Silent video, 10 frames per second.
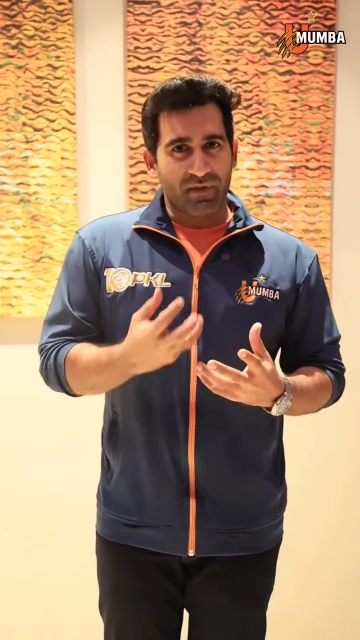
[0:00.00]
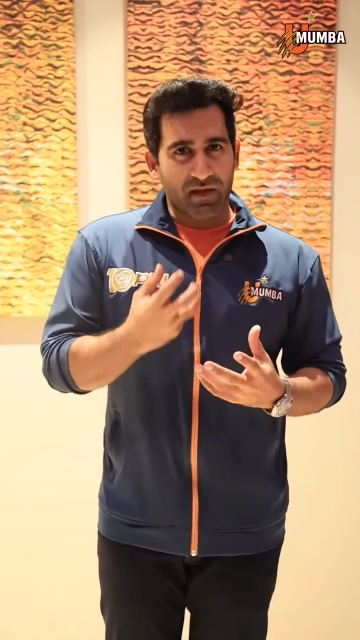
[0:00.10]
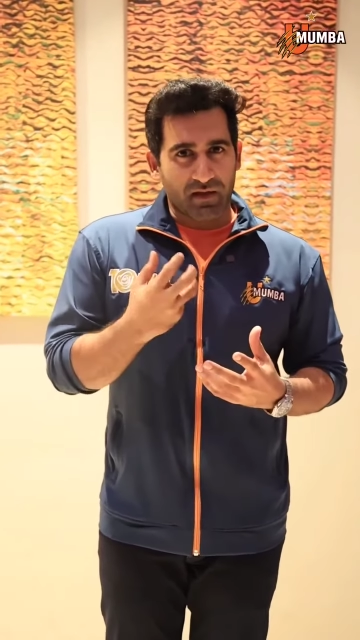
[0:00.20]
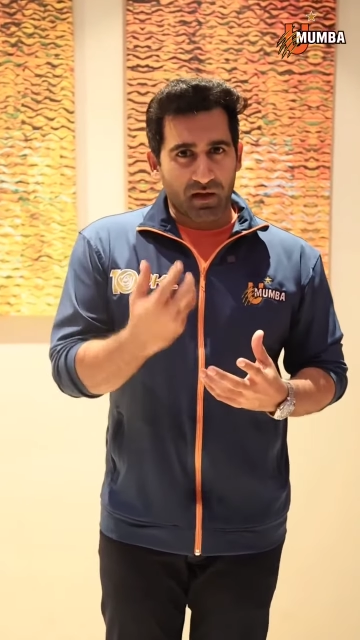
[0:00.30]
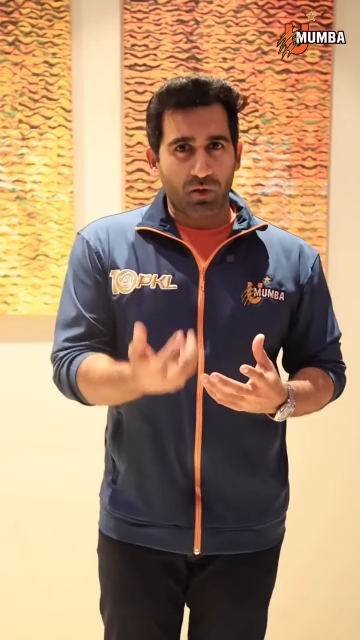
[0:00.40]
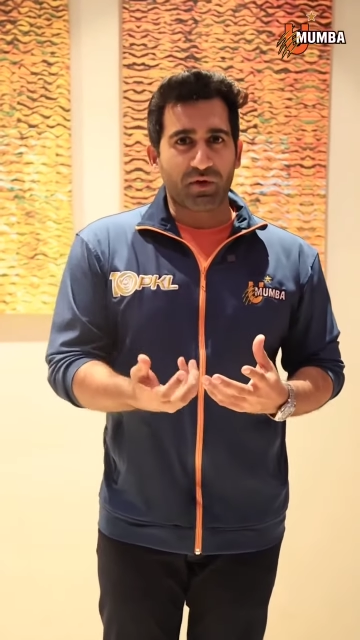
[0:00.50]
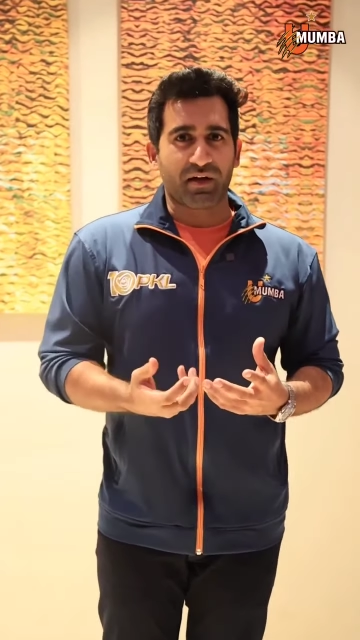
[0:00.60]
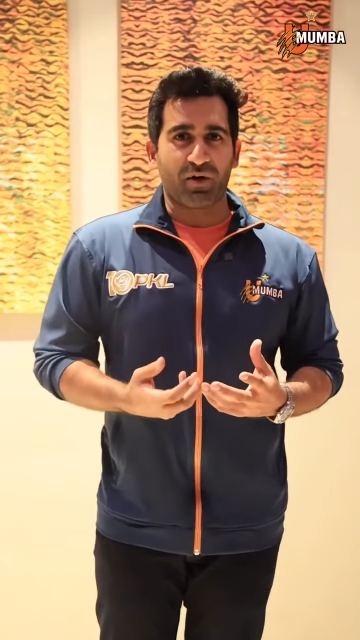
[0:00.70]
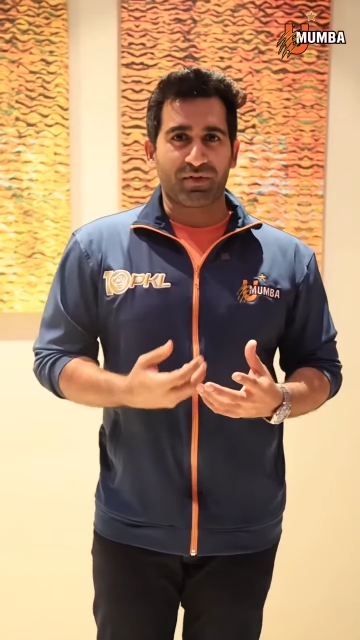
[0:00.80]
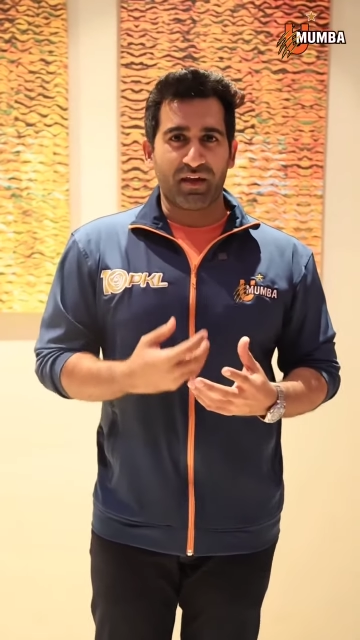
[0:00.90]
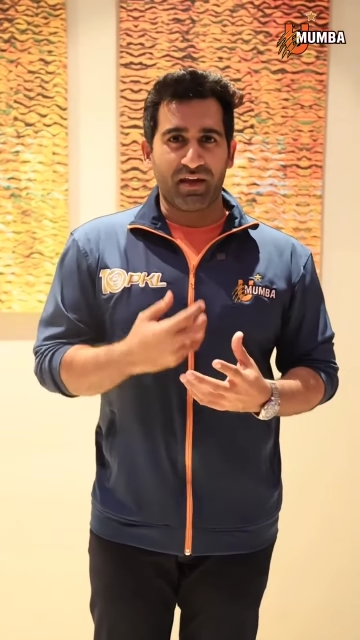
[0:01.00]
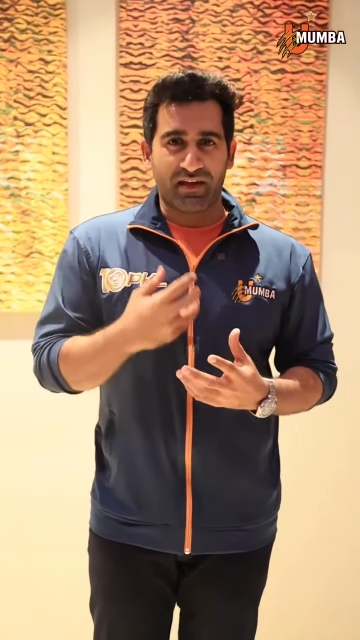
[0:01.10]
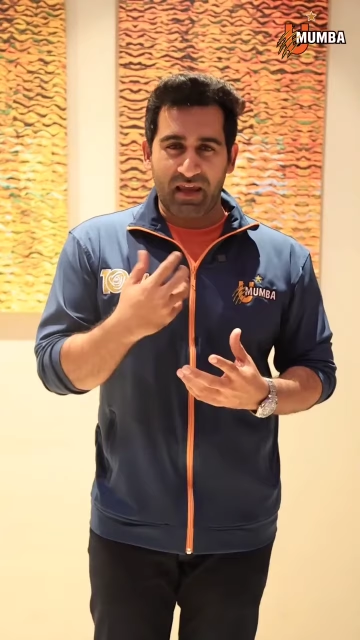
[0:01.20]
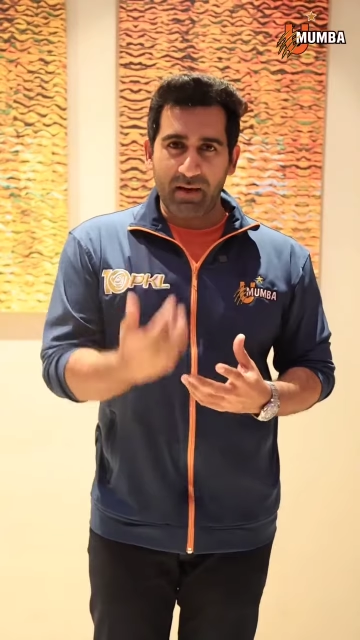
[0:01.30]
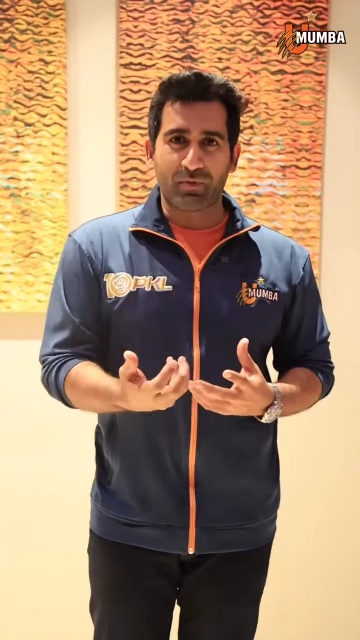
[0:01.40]
they ground it out. They
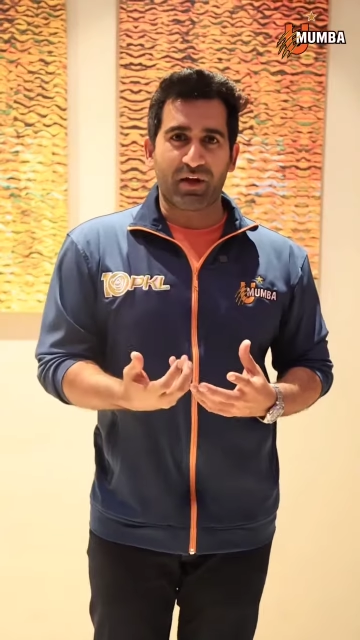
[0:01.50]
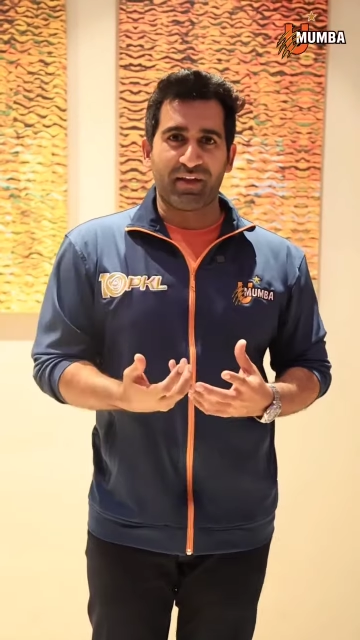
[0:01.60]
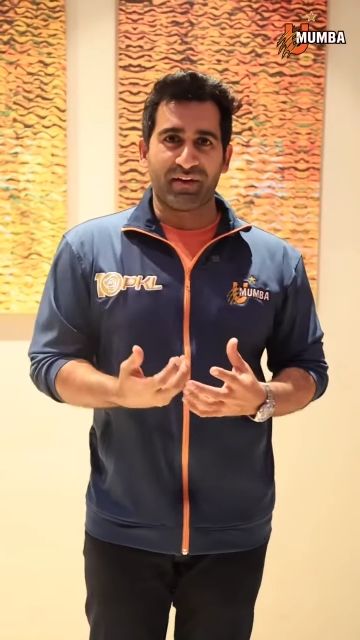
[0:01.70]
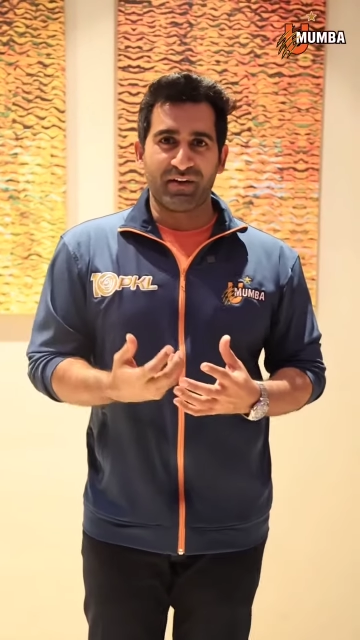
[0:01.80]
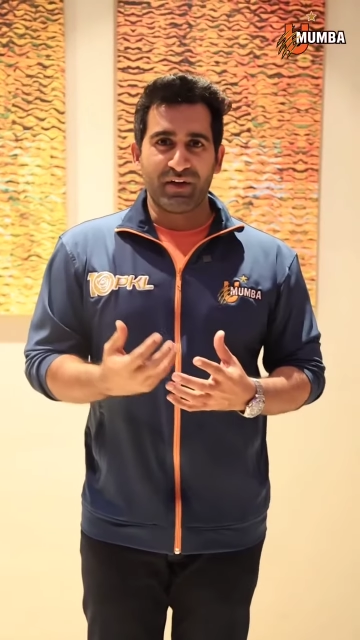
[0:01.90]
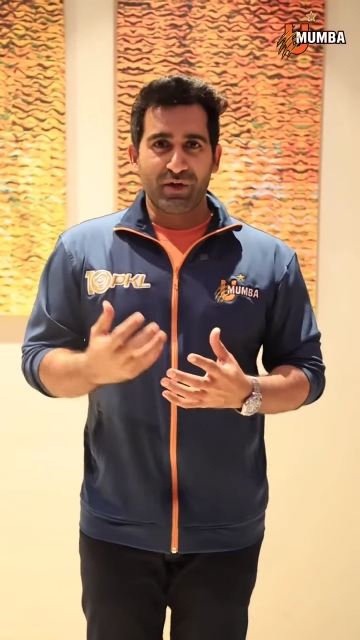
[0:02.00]
came together.